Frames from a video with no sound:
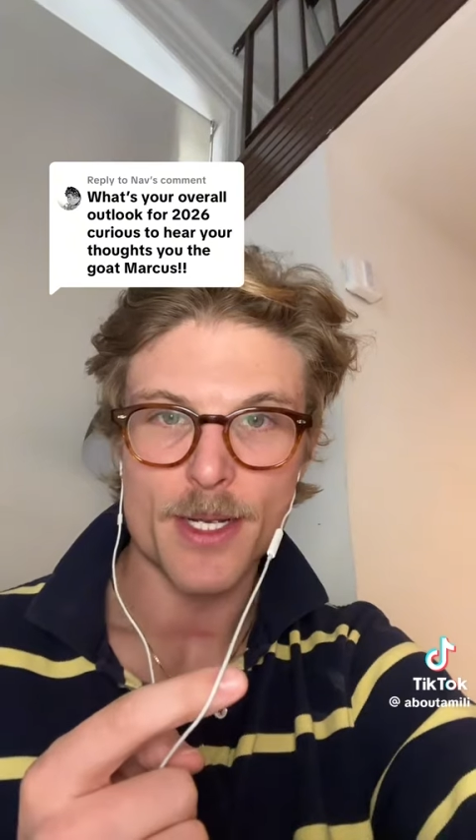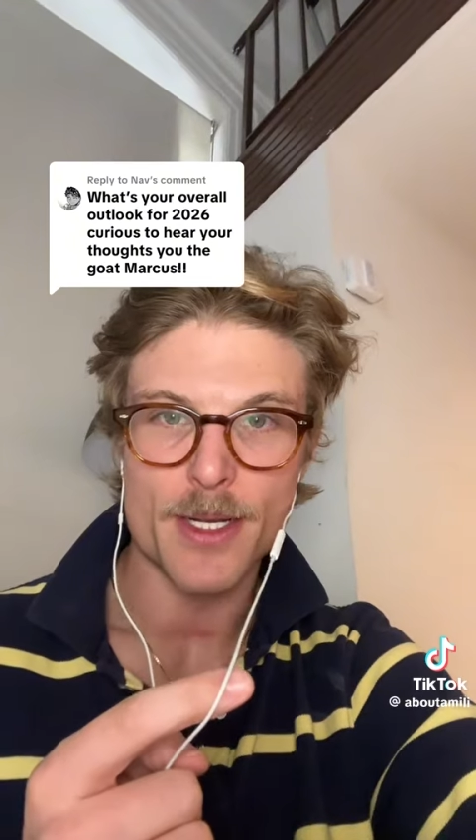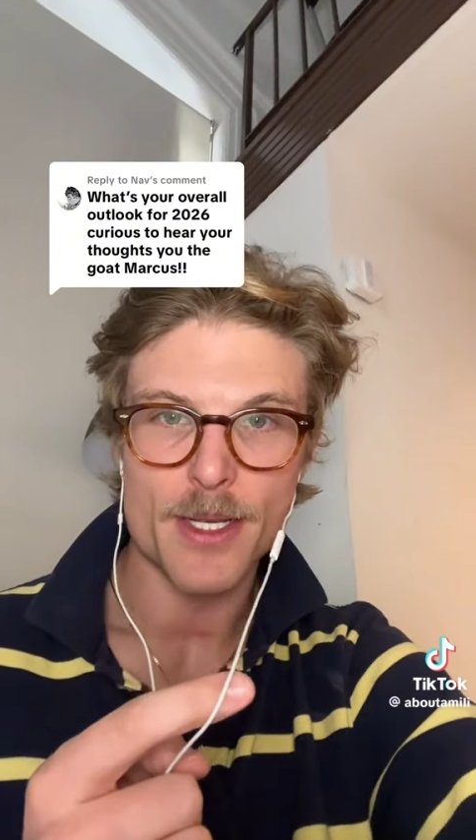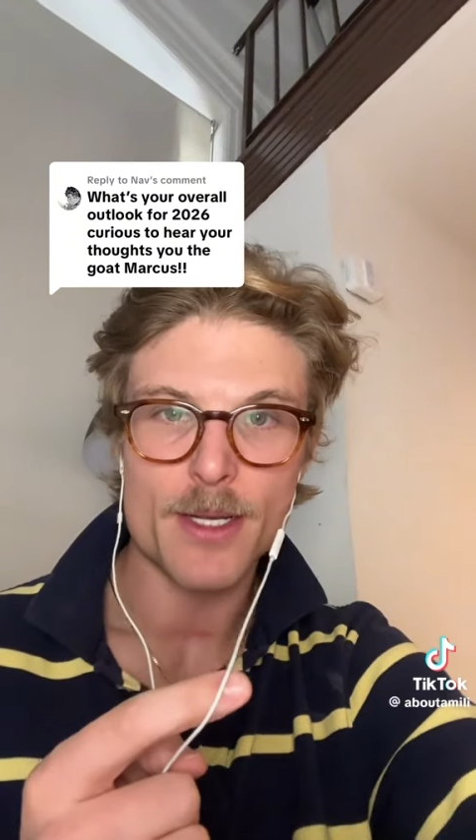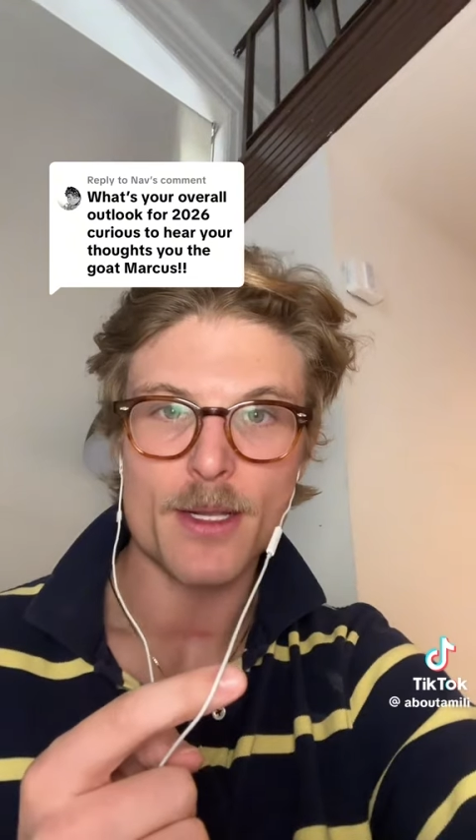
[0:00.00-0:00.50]
and
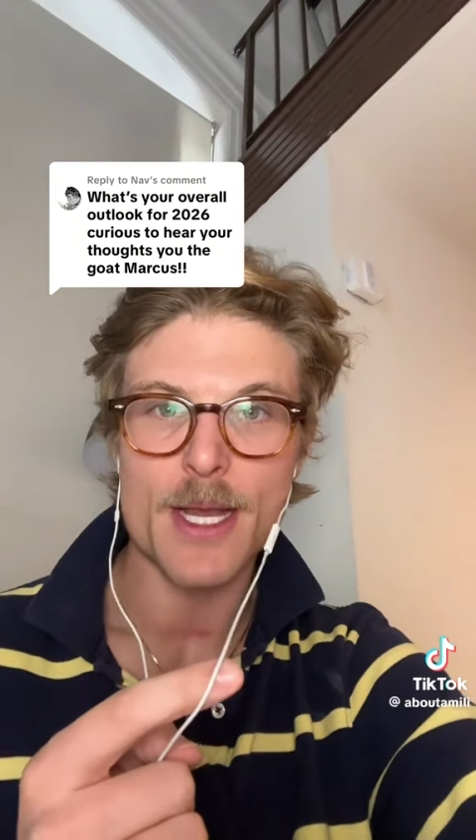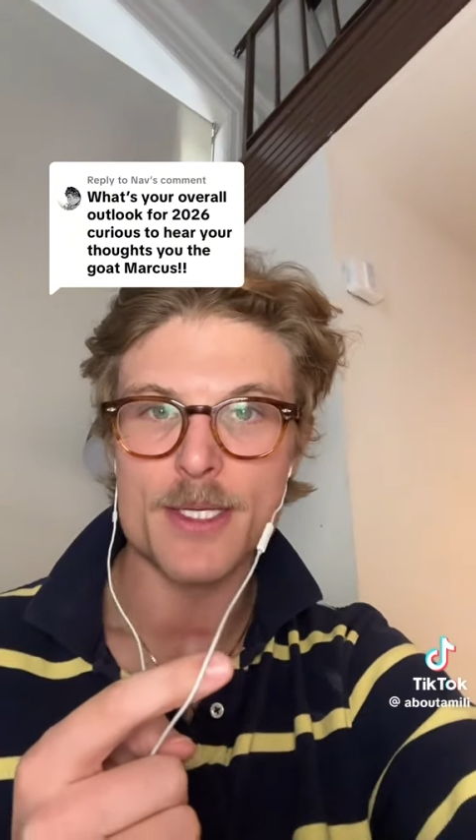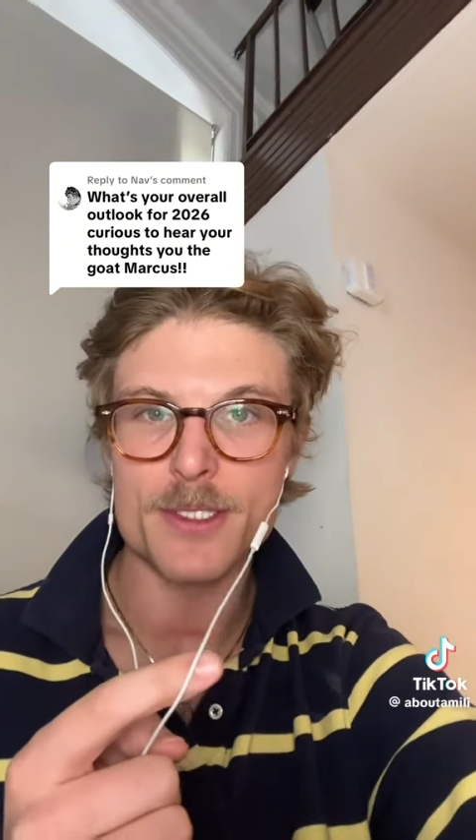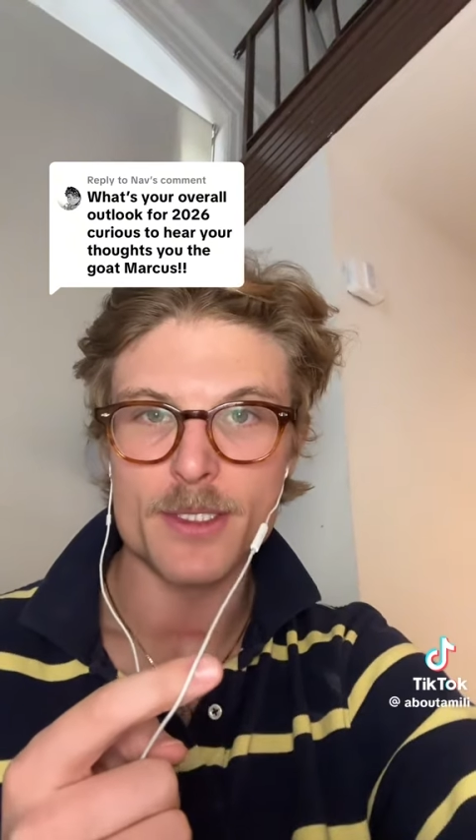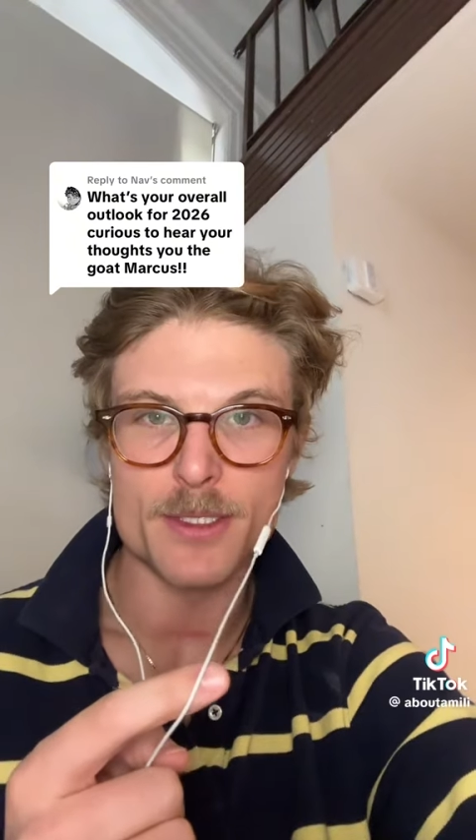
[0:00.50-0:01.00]

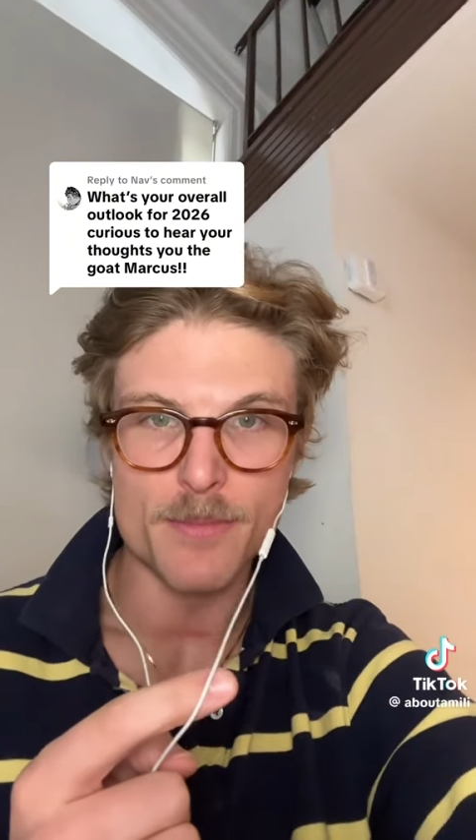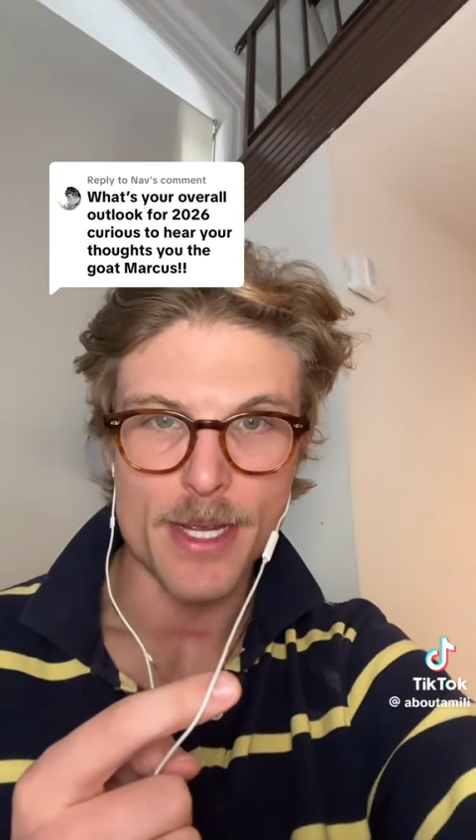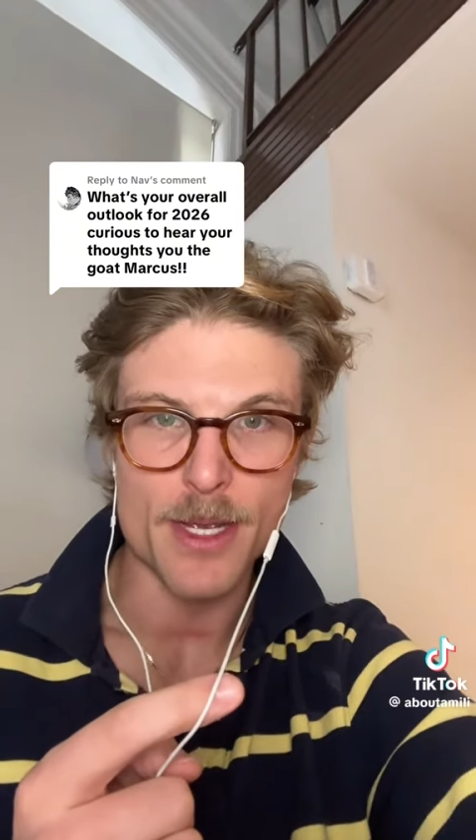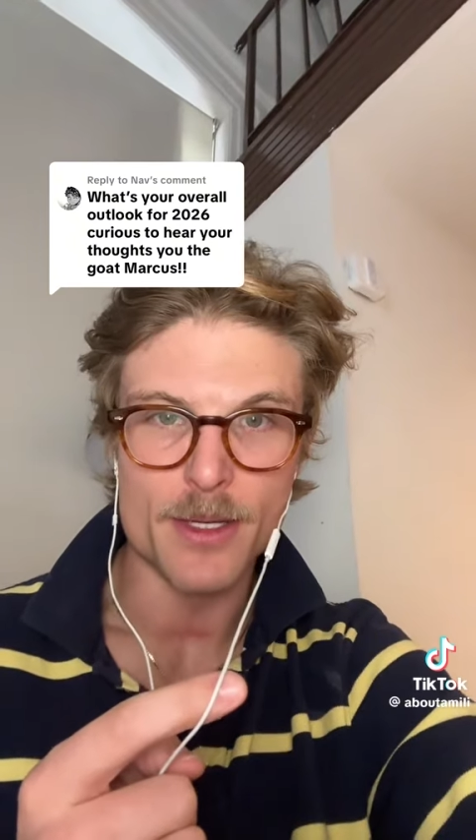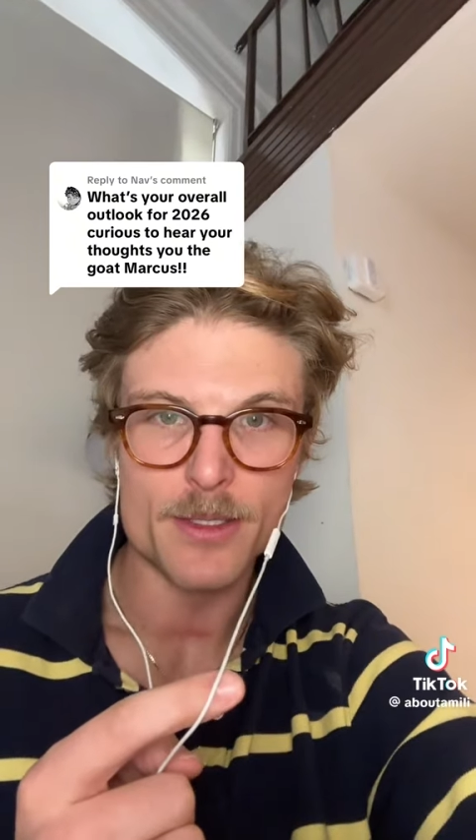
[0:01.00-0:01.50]
inelastic
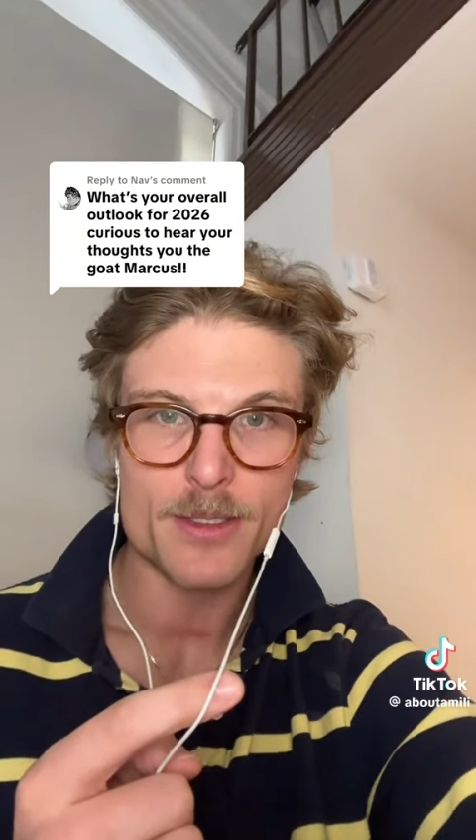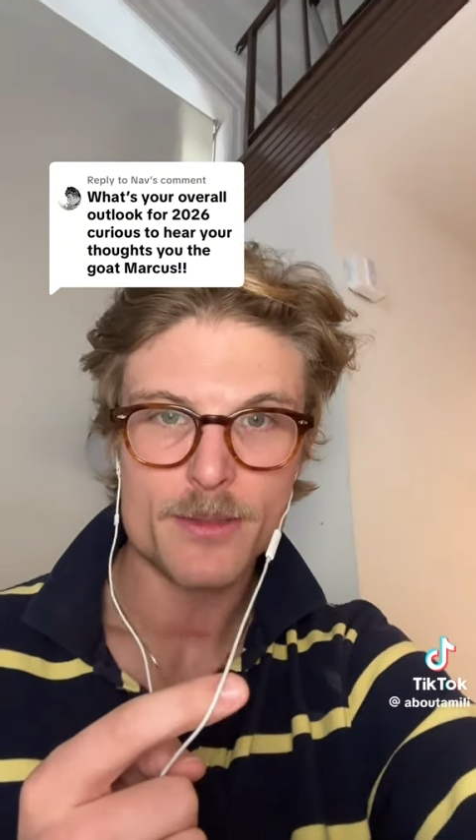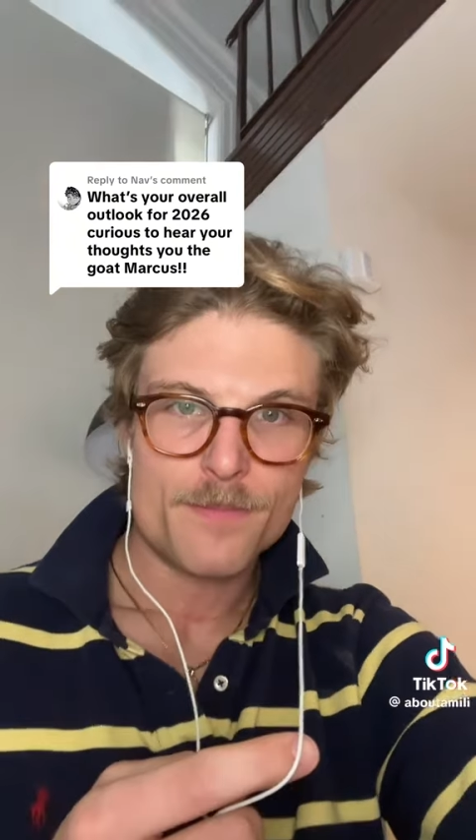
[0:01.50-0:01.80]
demand.